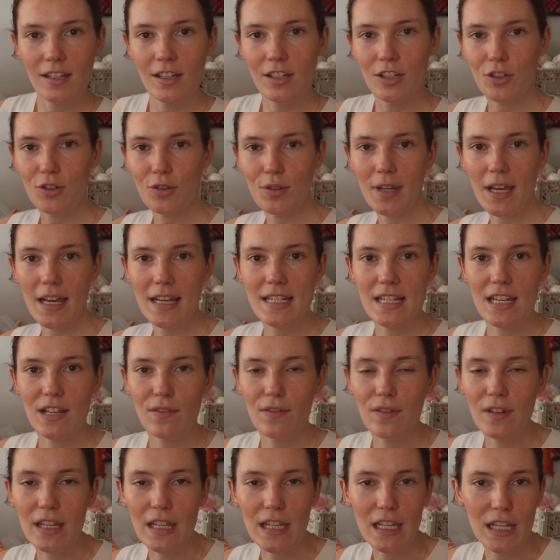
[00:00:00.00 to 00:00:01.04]

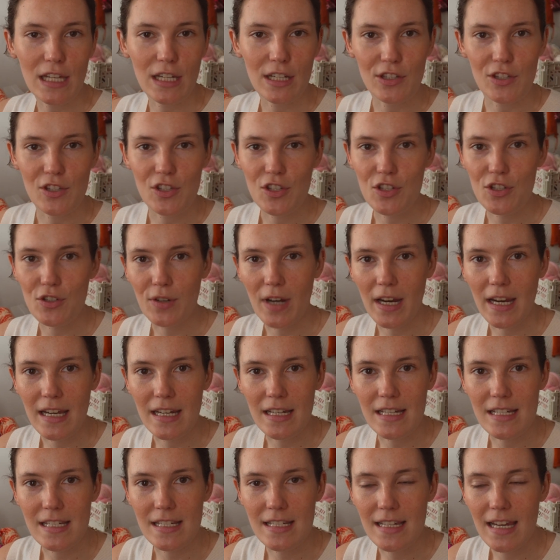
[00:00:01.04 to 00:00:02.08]
creativity
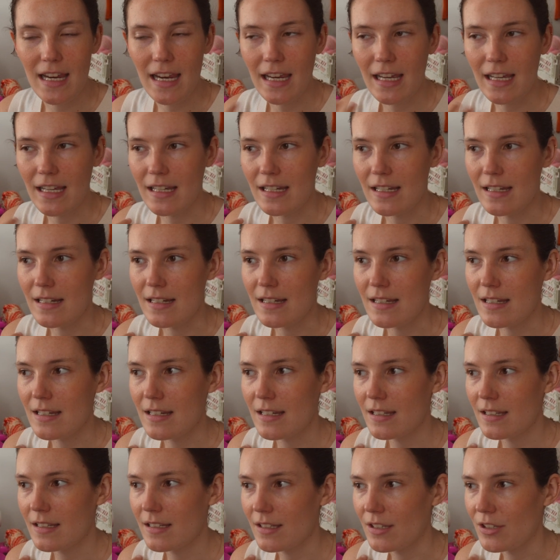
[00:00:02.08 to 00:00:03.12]
constraint, and,
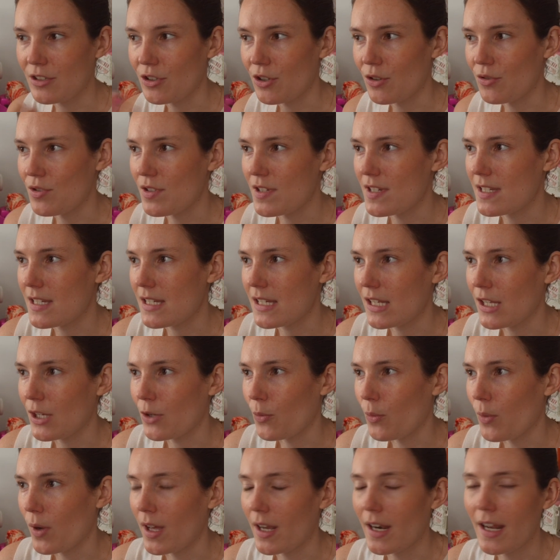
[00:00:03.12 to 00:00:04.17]
just seeing
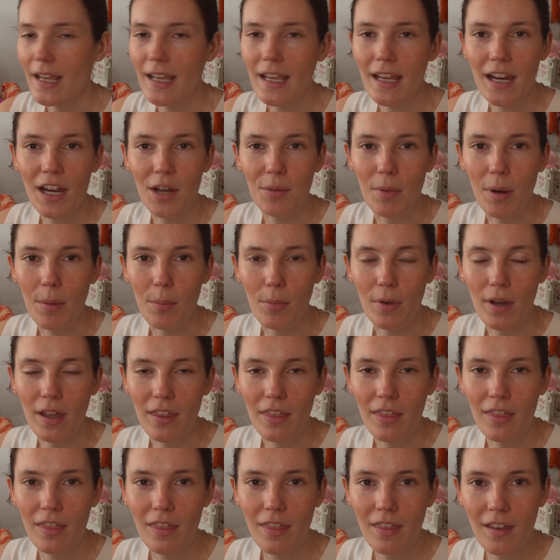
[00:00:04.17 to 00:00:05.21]
what I can come up
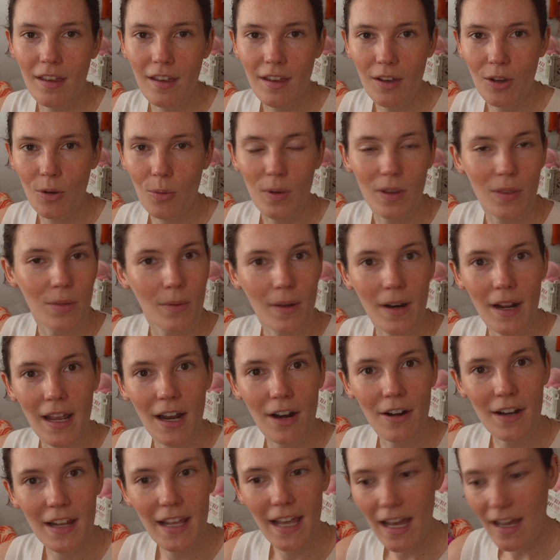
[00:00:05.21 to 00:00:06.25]
with what I
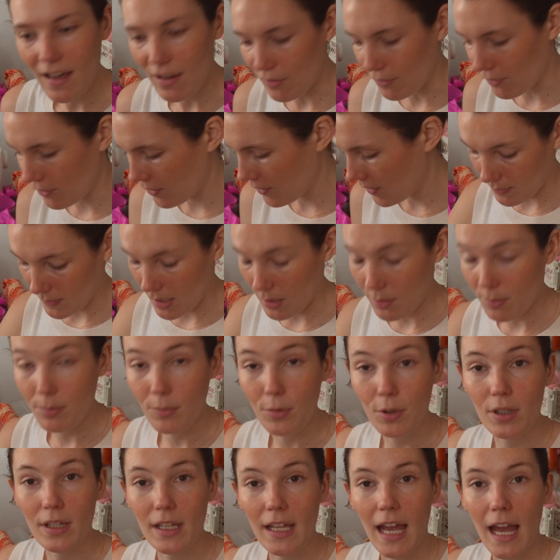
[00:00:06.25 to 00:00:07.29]
already have. I'm
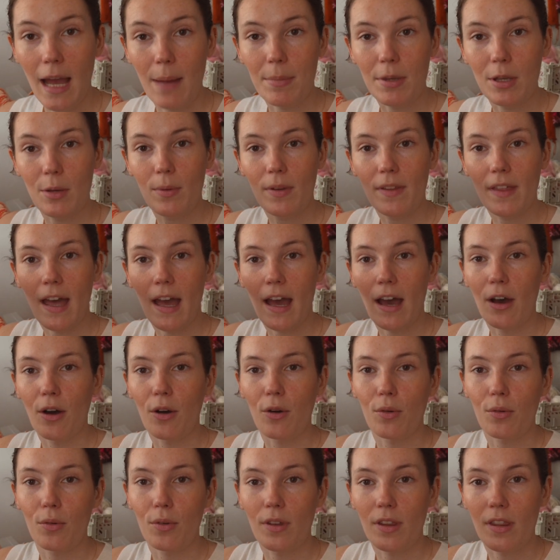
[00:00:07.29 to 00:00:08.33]
really happy with
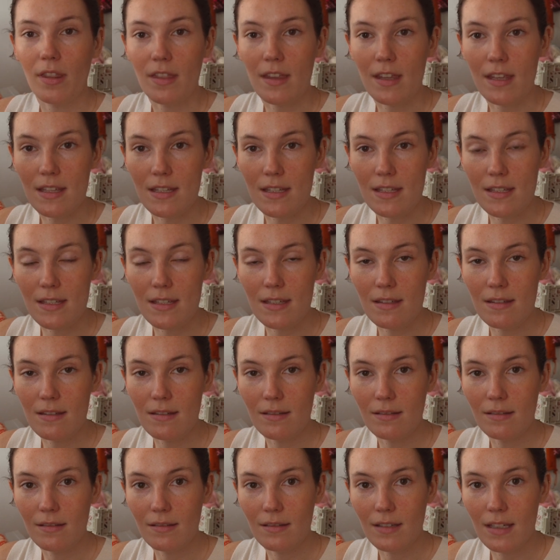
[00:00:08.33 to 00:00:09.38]
how this
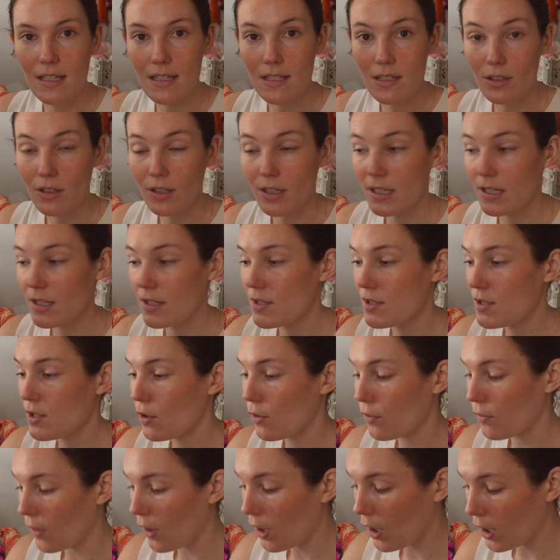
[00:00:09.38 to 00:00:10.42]
is looking so
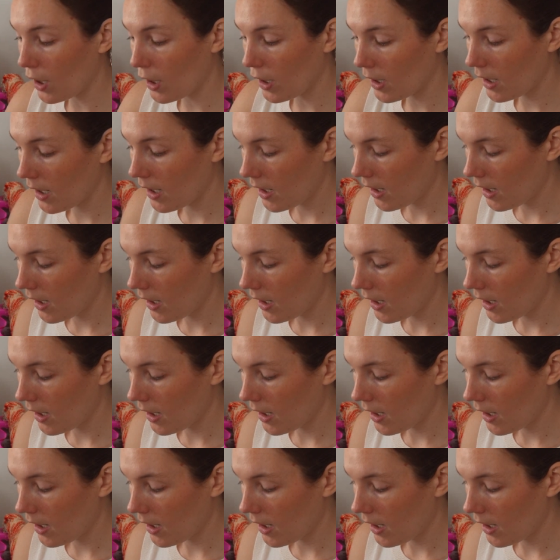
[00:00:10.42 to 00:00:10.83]
far.